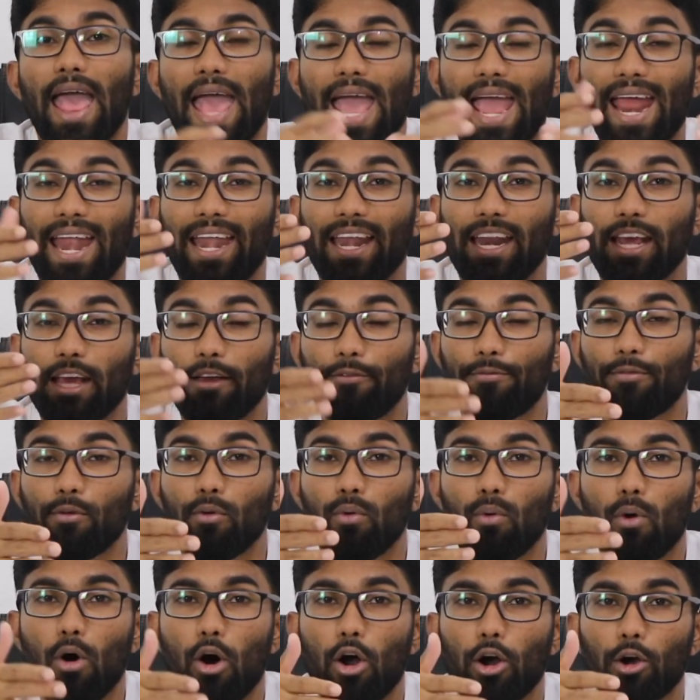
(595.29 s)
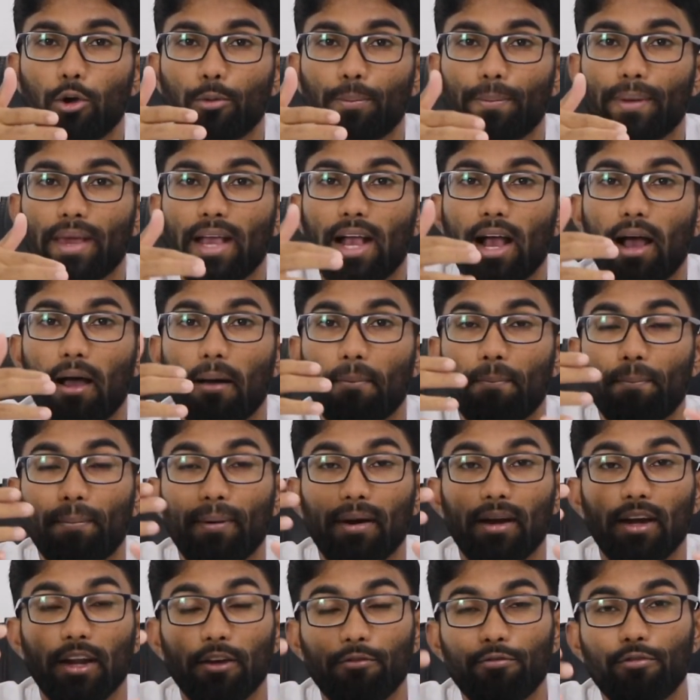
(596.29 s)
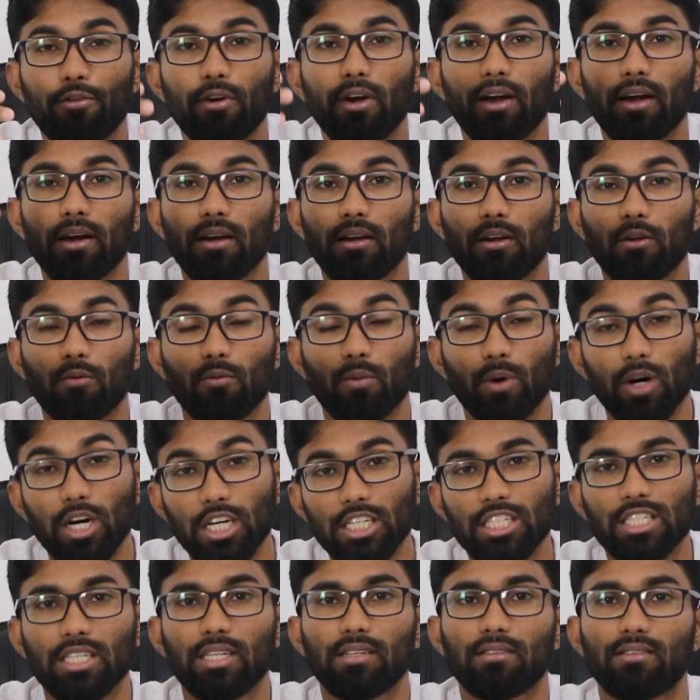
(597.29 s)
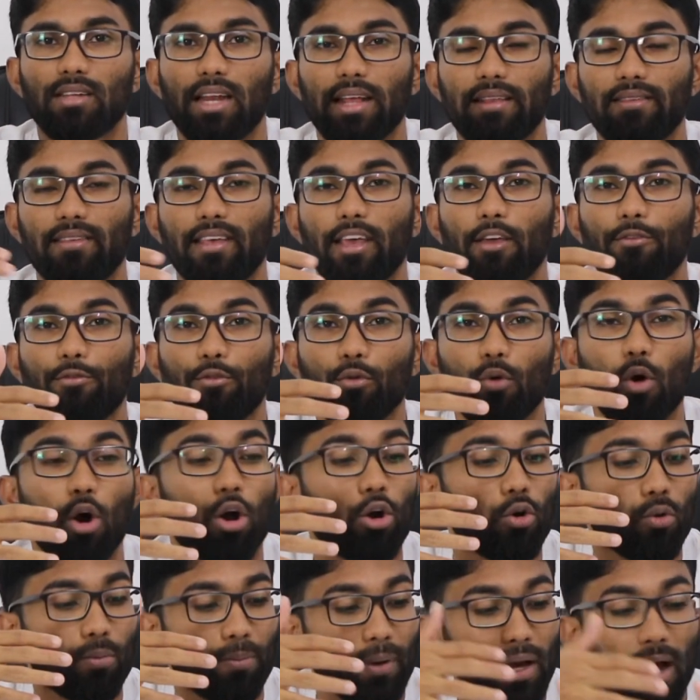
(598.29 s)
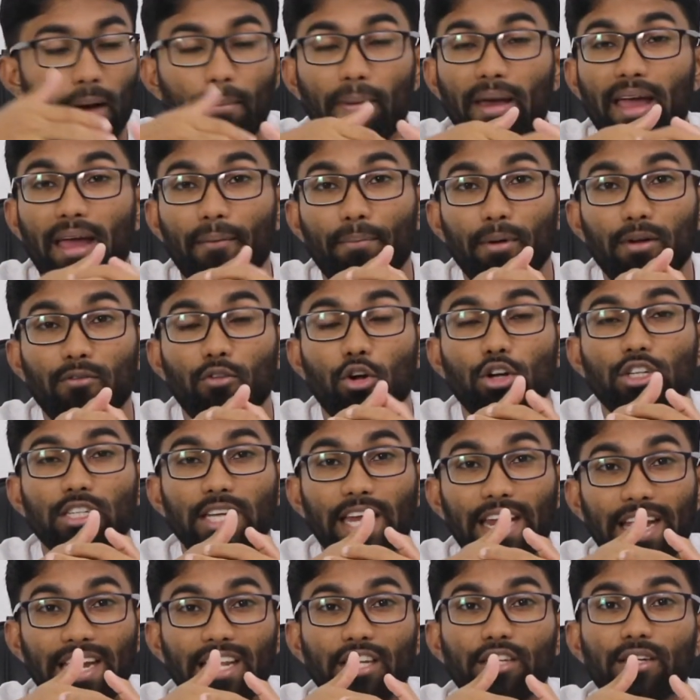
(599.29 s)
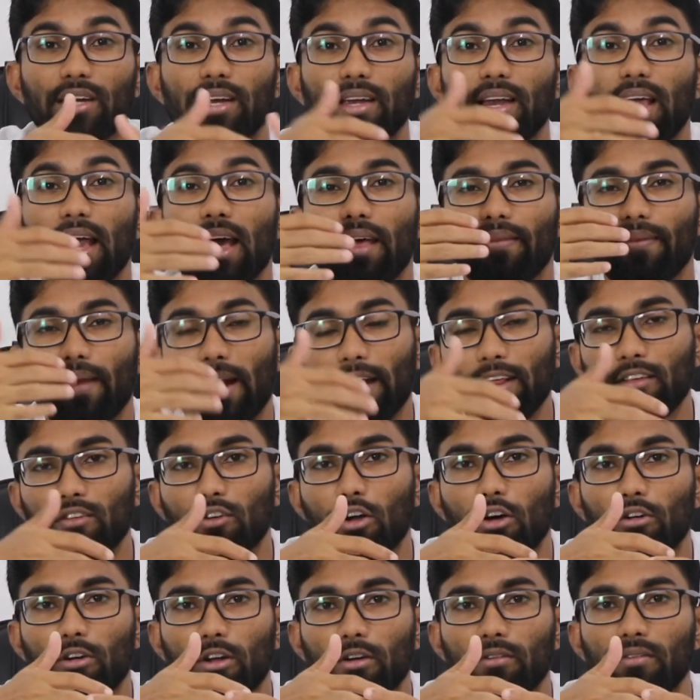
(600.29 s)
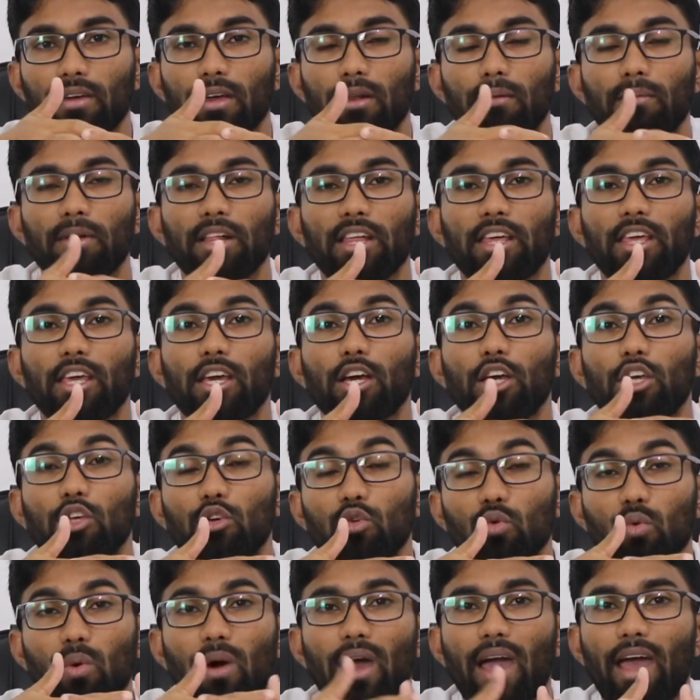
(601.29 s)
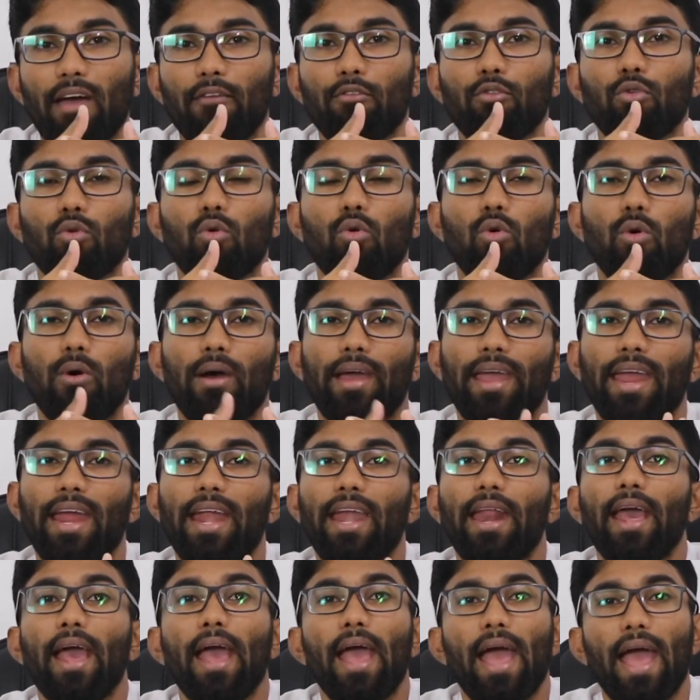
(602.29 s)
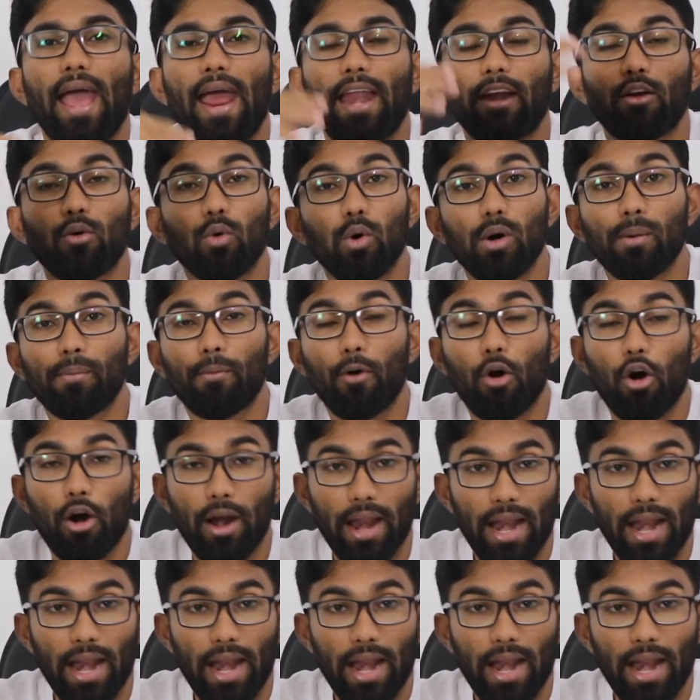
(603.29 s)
And if you want to pick up different versions, let's say if you want to pick up an Apple Watch edition, that is not available here. You have to go ahead and go abroad